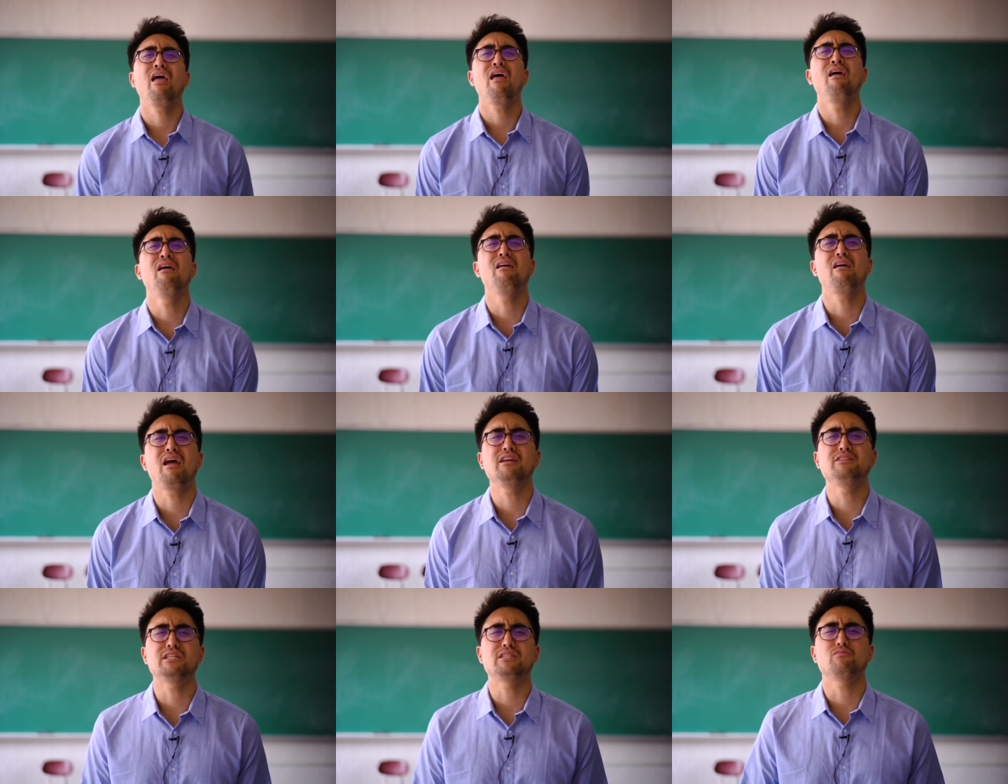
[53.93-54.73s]

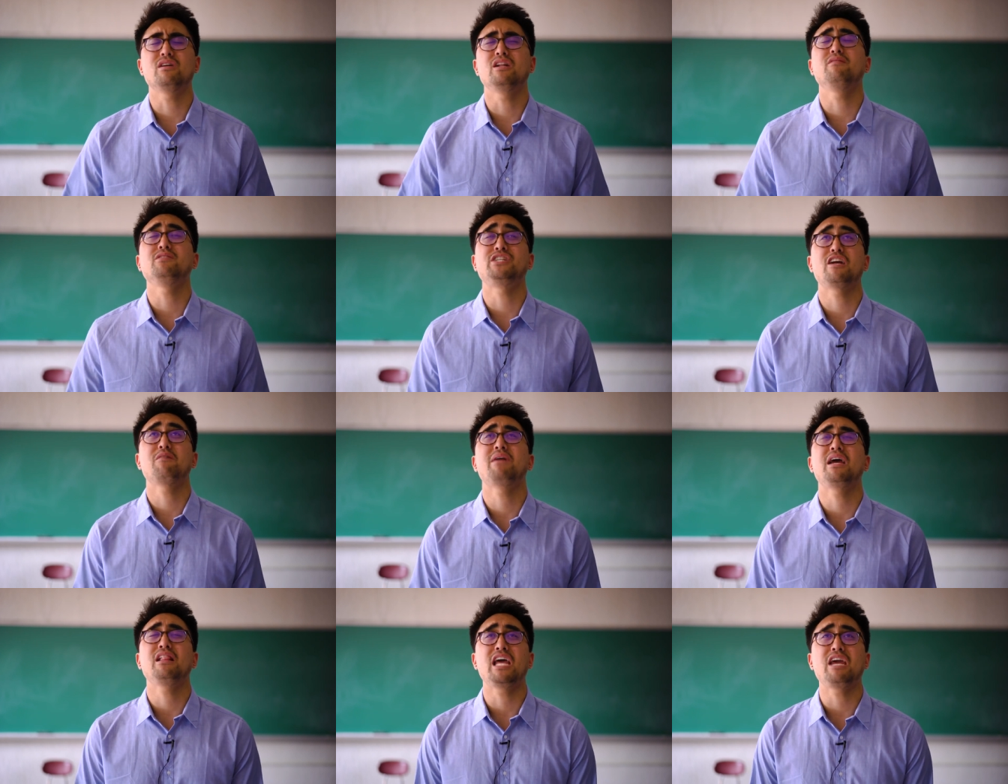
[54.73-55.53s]
I just want to
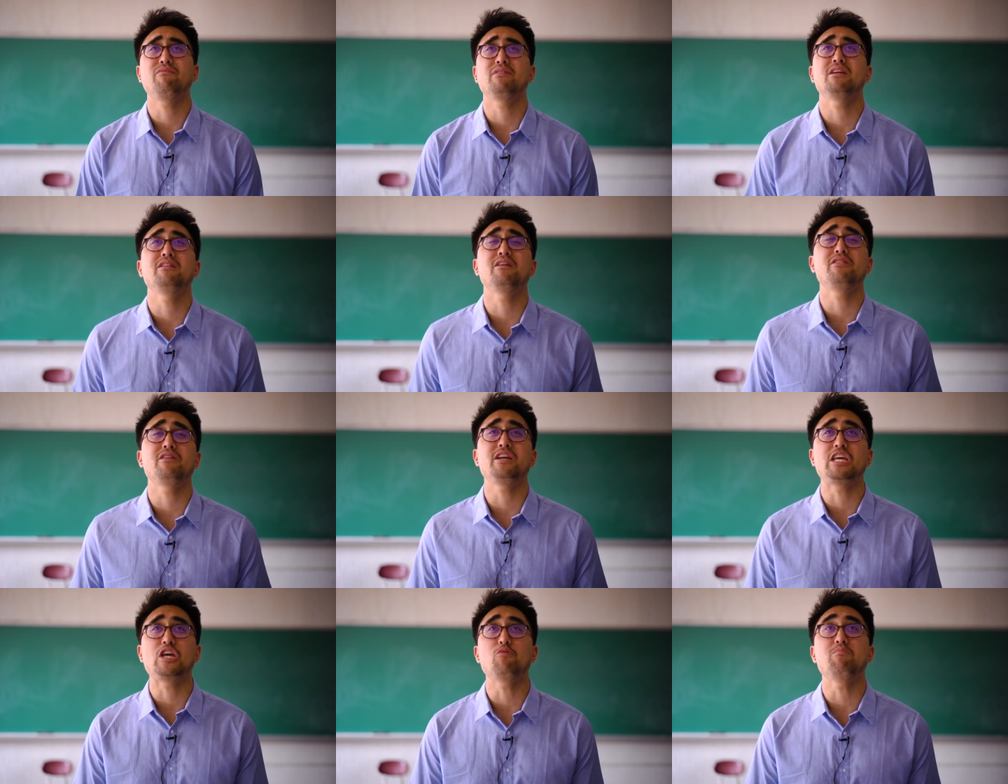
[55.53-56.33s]
share my life with
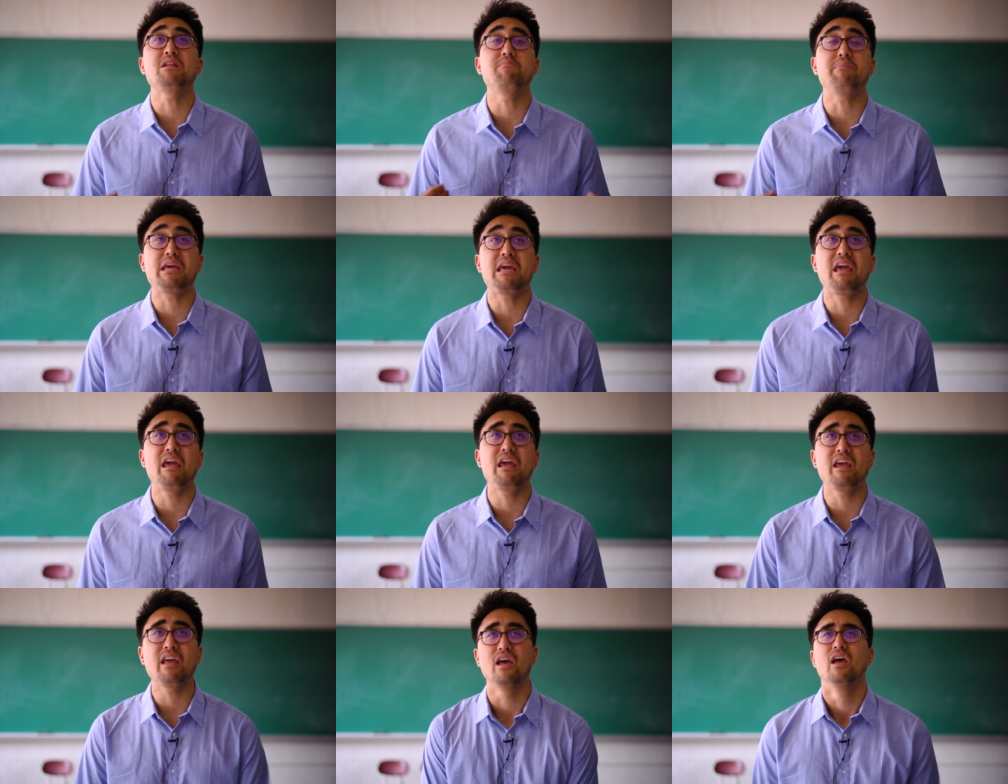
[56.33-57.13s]
another human
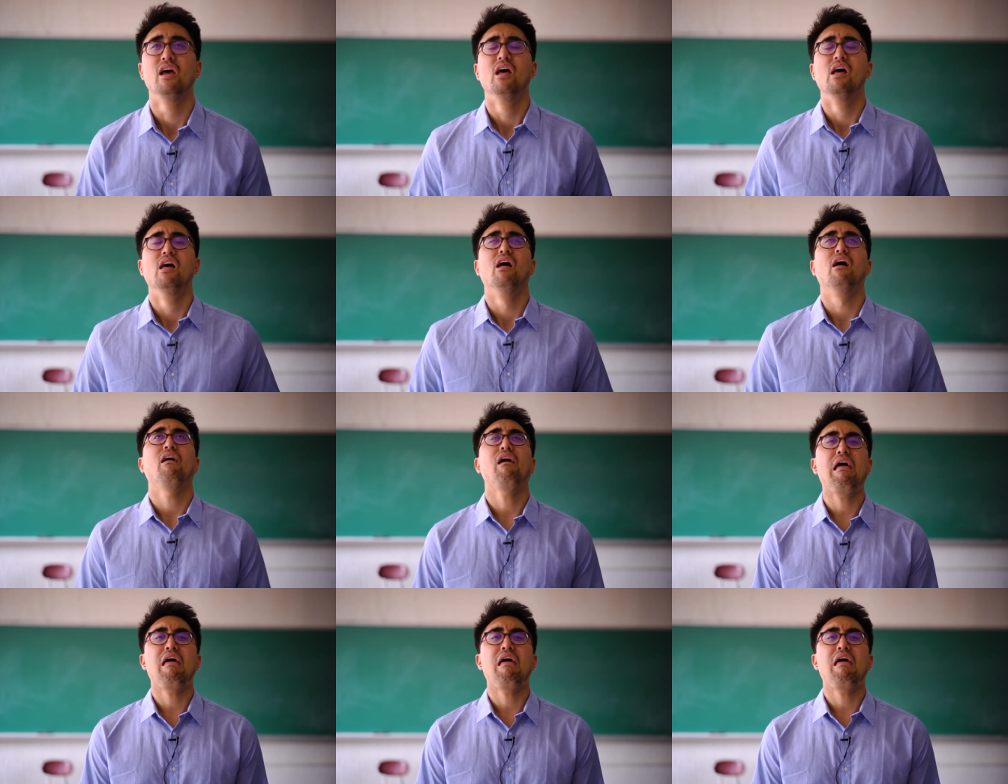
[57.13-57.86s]
being.